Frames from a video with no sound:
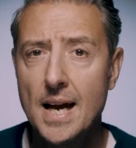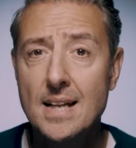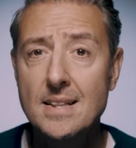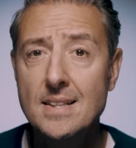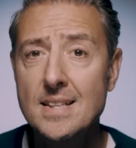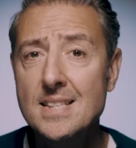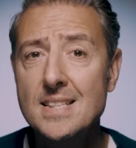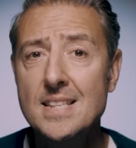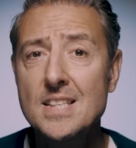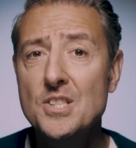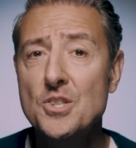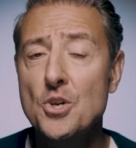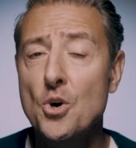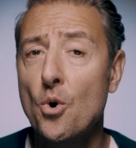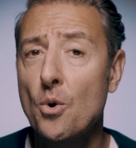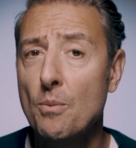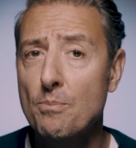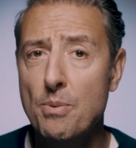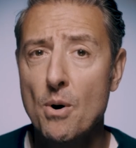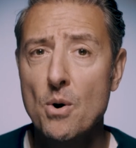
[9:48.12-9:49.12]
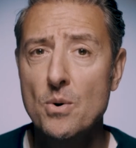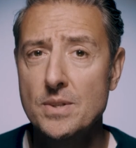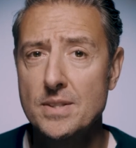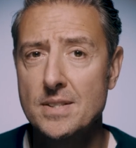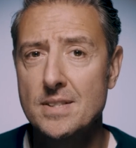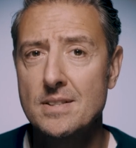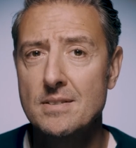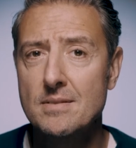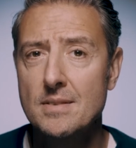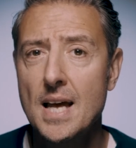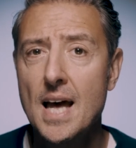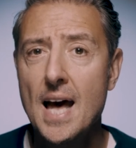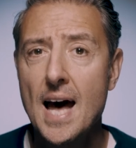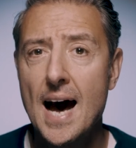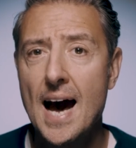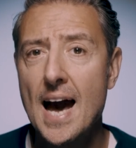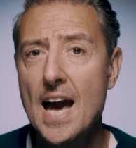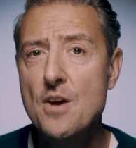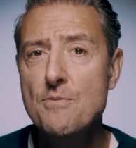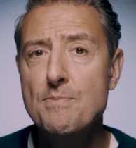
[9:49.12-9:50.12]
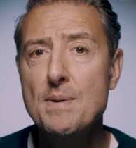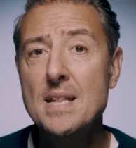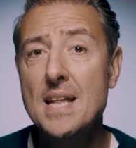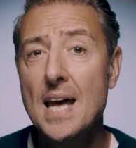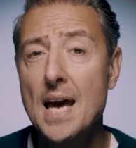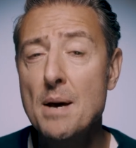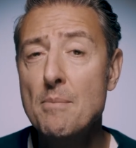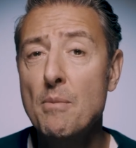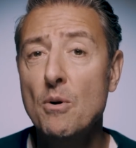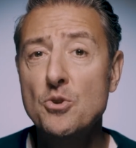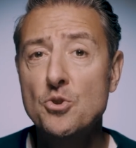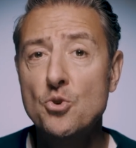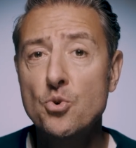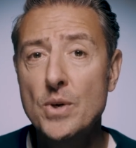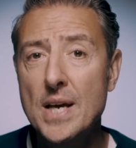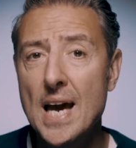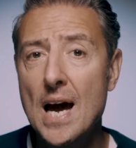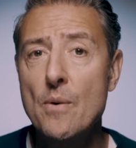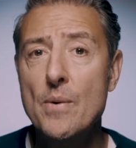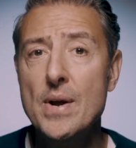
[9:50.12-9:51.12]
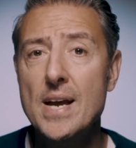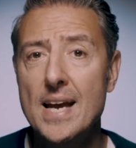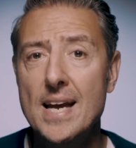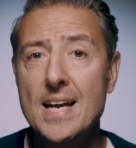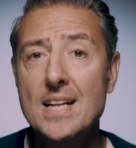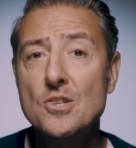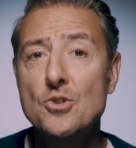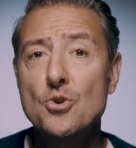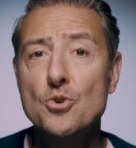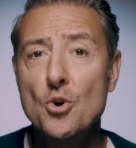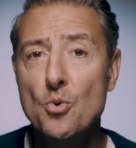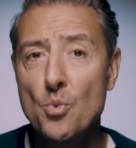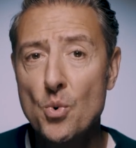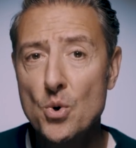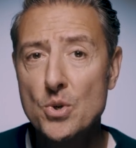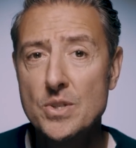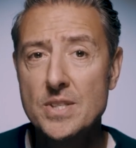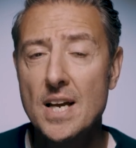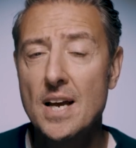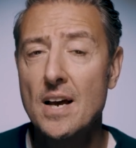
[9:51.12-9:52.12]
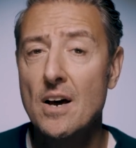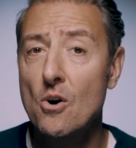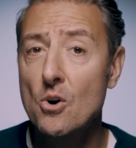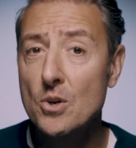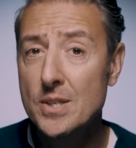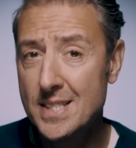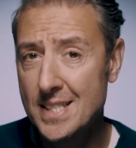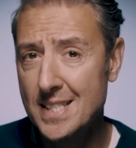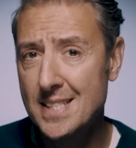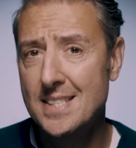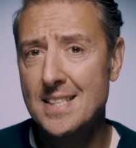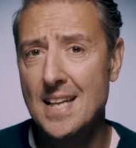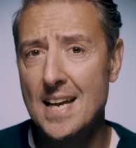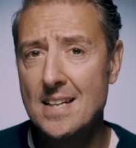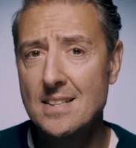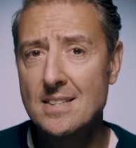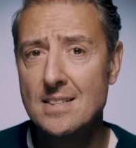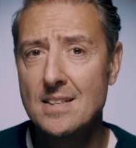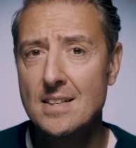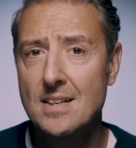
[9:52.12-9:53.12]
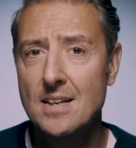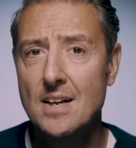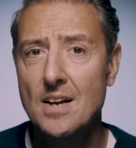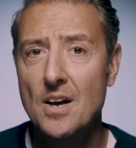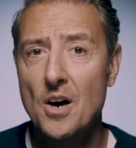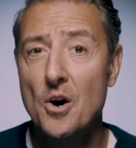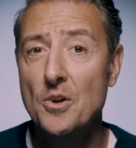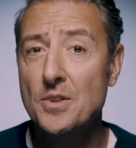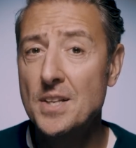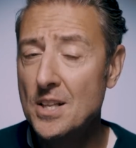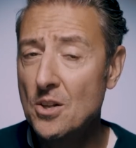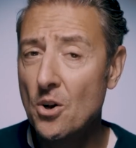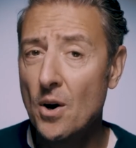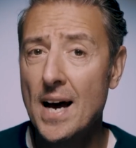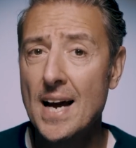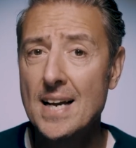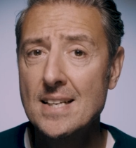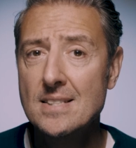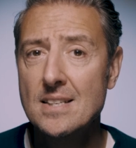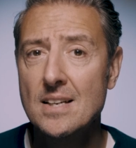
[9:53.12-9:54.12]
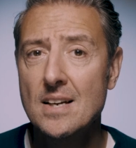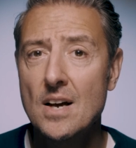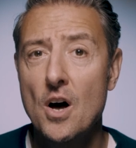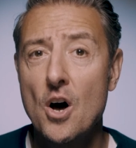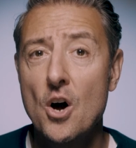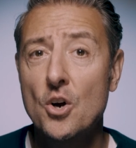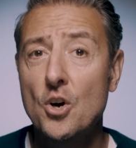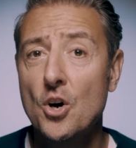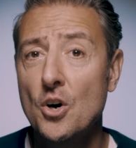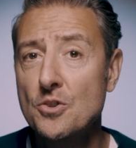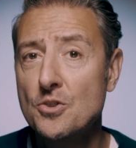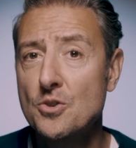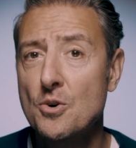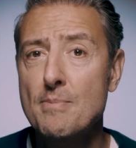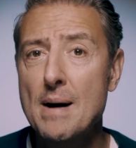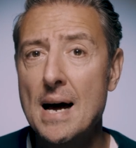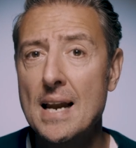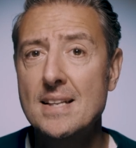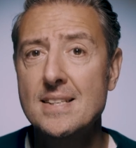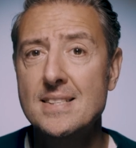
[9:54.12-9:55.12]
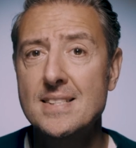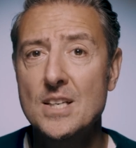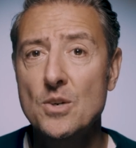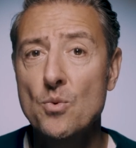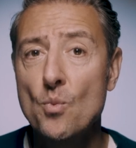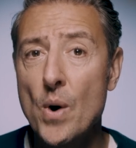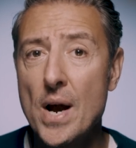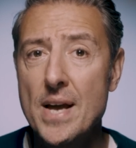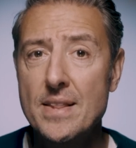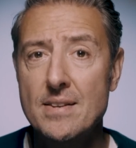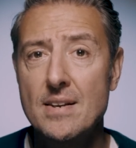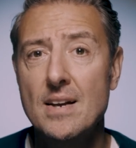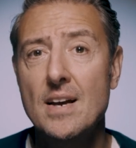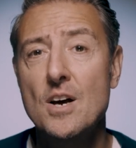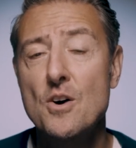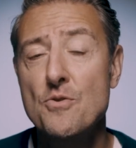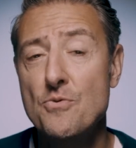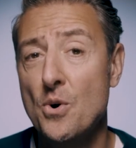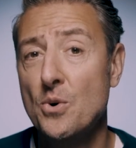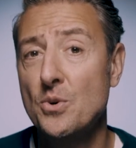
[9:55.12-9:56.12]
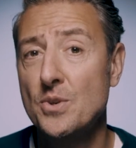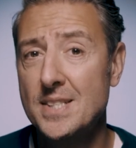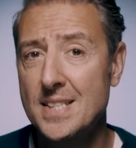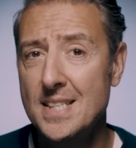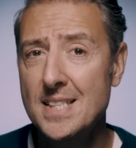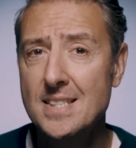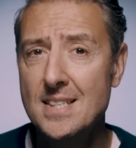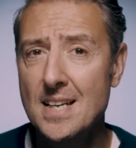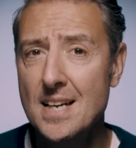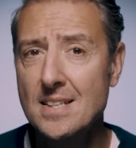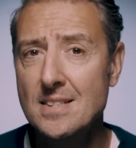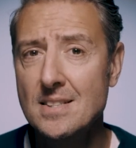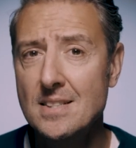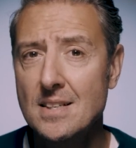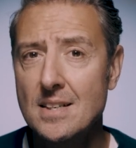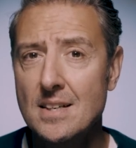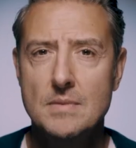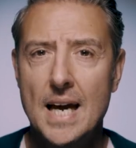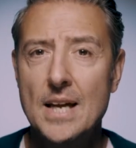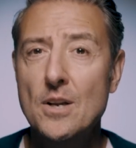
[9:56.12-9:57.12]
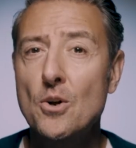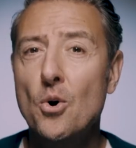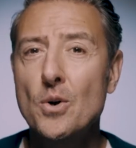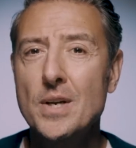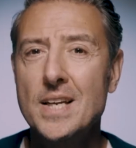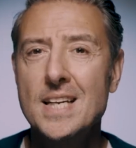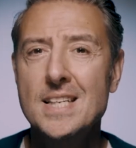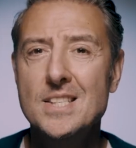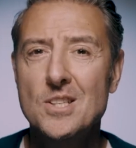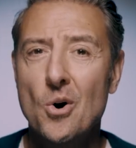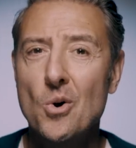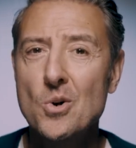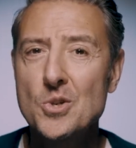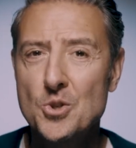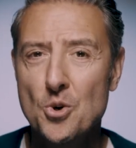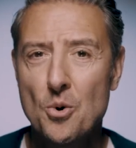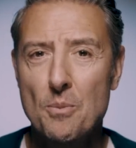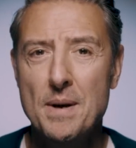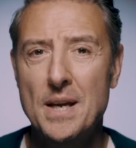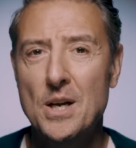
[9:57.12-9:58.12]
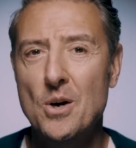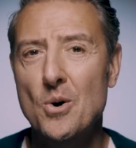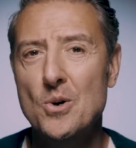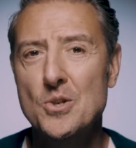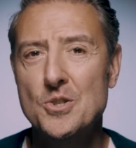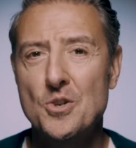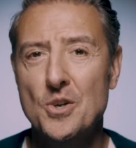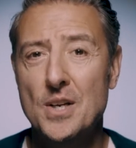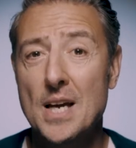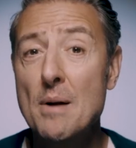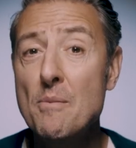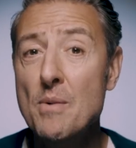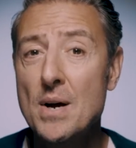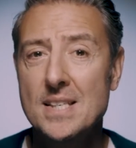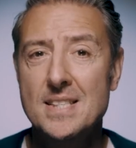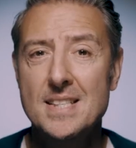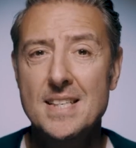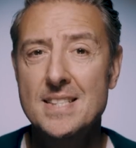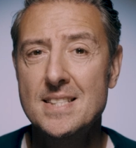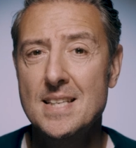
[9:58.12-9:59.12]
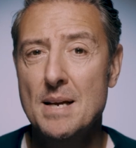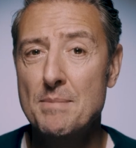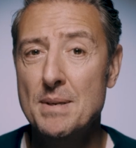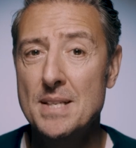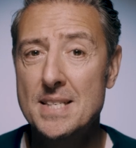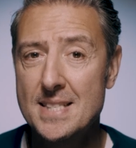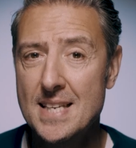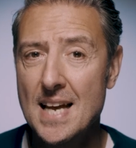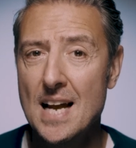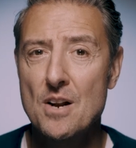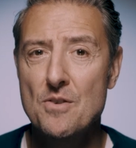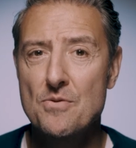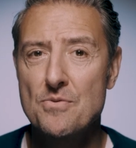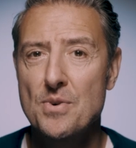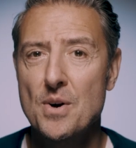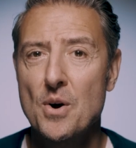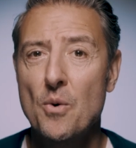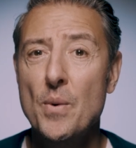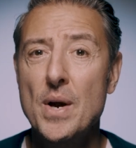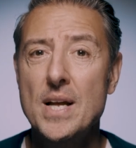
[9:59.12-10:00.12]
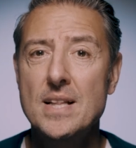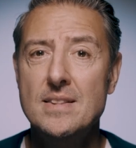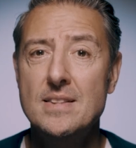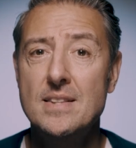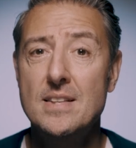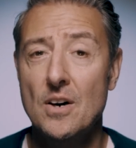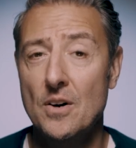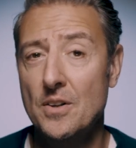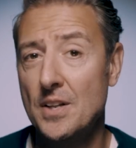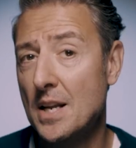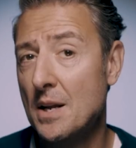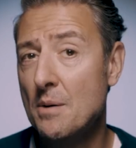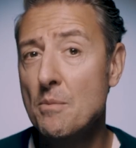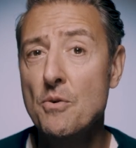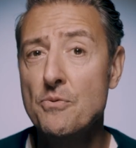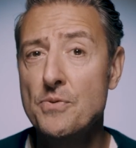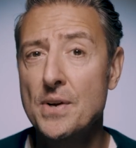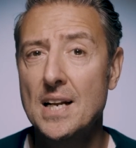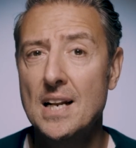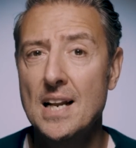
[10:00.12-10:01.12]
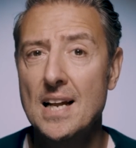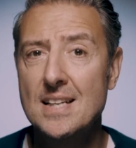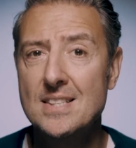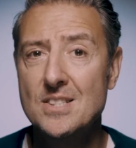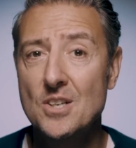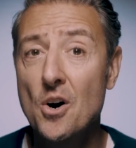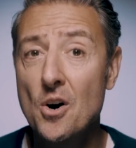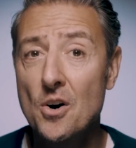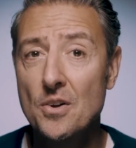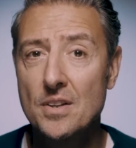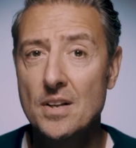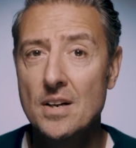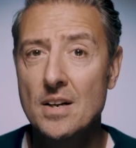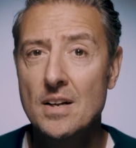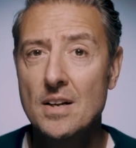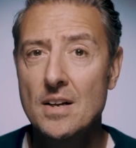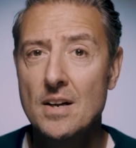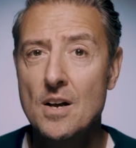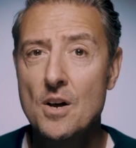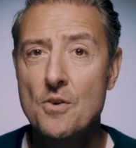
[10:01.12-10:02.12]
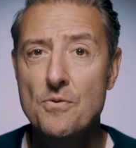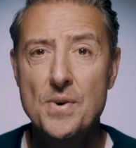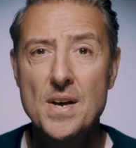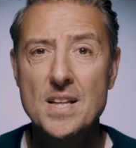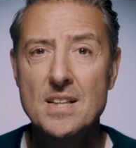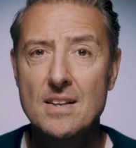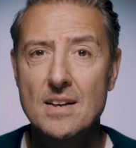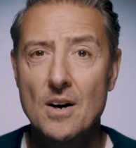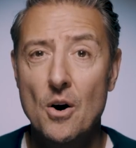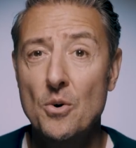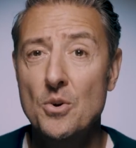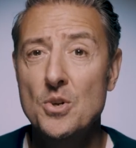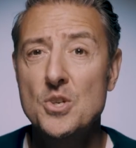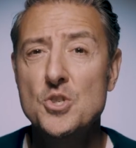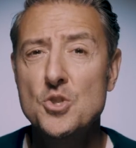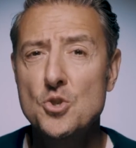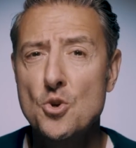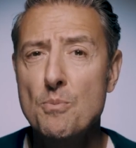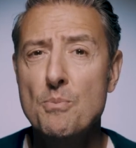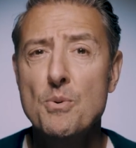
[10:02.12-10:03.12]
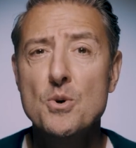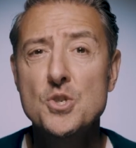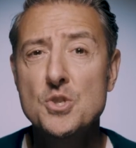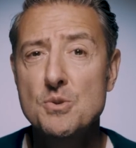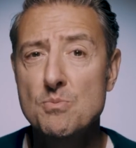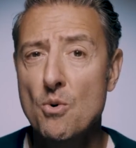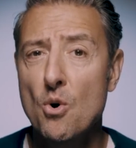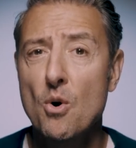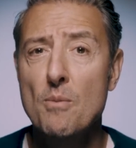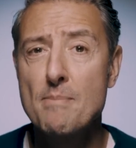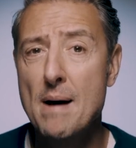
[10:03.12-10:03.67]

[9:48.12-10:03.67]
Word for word: And this is the whole point. I've been able to carry into the woods a C-stand, a Dedolight, a counterbalancing weight for the C-stand, and all this also because the camera system itself, with an anamorphic lens on, fit on a super small